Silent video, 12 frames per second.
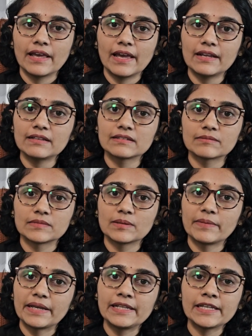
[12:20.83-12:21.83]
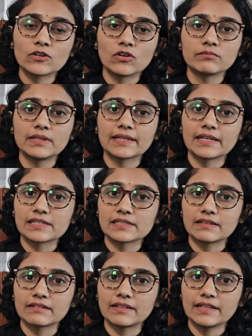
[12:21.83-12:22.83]
and the many
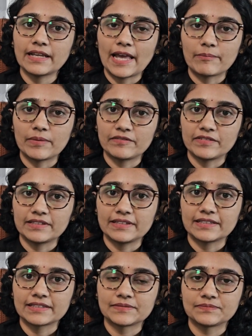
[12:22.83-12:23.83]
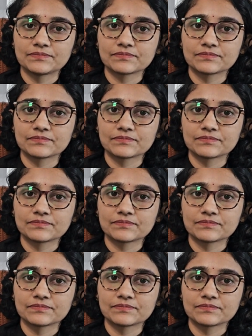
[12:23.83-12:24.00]
complications that happen with it.